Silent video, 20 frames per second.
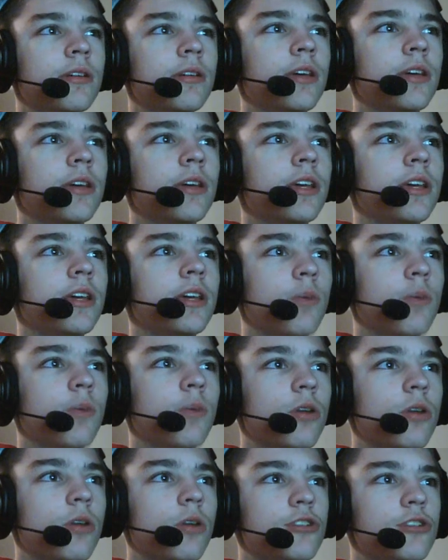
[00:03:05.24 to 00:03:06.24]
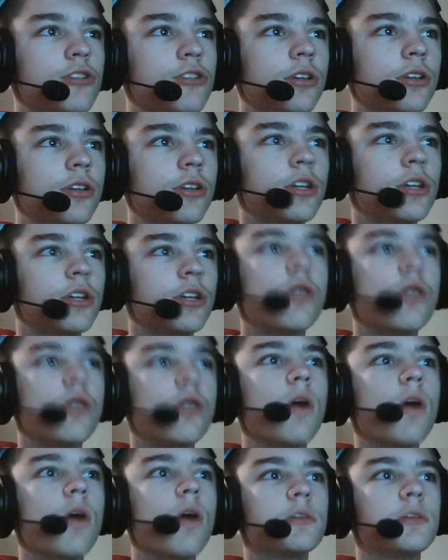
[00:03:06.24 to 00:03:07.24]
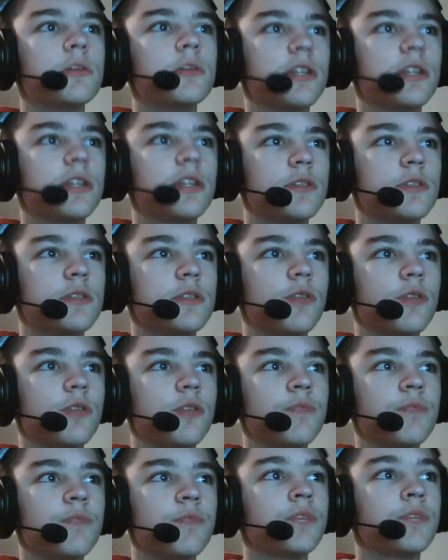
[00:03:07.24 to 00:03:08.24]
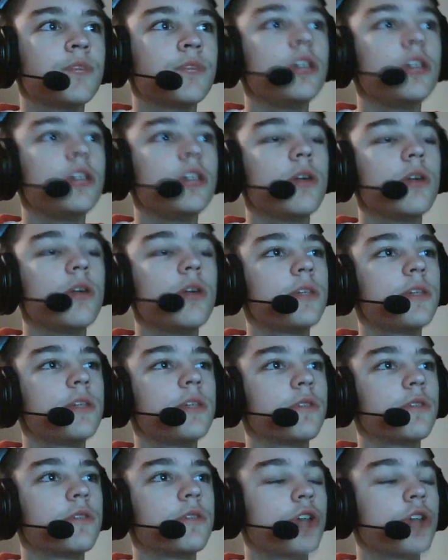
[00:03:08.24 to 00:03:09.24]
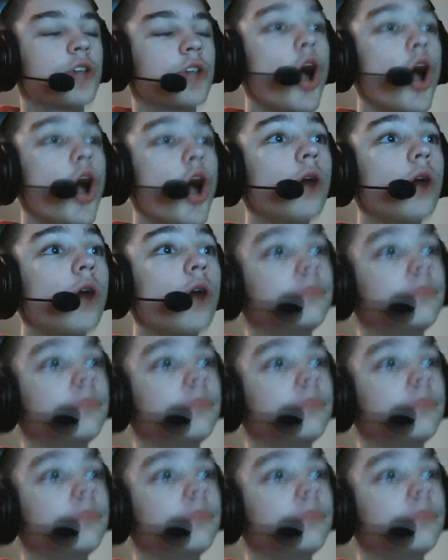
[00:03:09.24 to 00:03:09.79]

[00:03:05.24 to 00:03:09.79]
He wore no shirt, no armor to protect himself with, except for his coat.